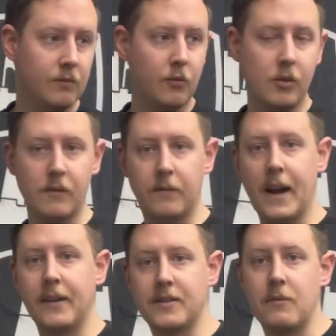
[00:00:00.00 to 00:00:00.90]
We've
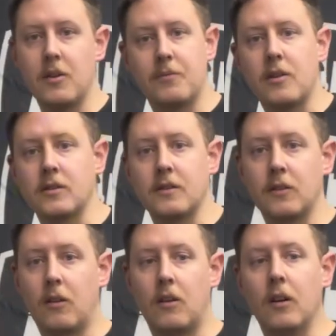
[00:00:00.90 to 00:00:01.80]
had some other parts of the
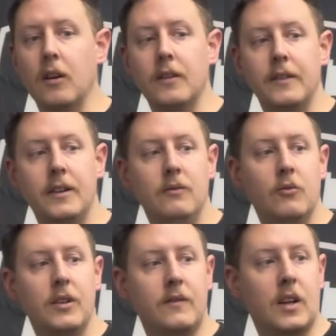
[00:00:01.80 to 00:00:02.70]
car that
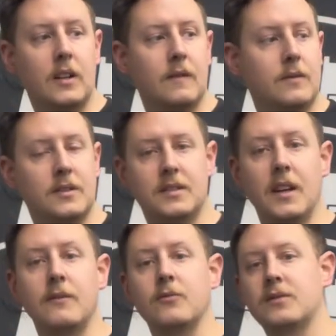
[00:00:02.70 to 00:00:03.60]
we've kind of set
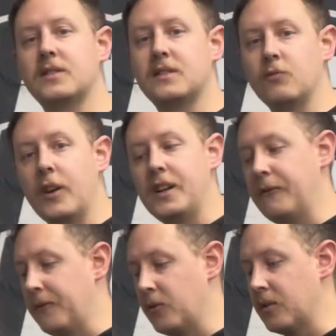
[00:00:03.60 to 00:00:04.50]
ready
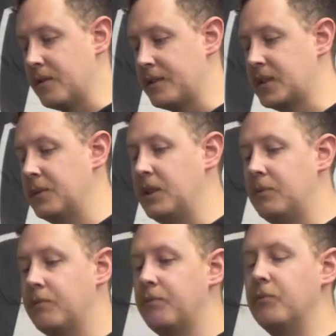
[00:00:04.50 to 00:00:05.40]
for this to be
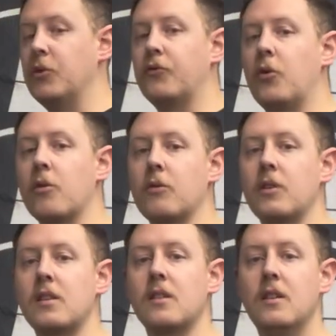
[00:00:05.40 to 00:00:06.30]
moved
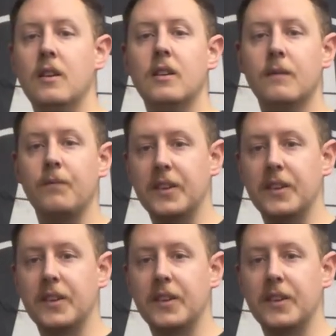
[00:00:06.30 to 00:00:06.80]
forward with.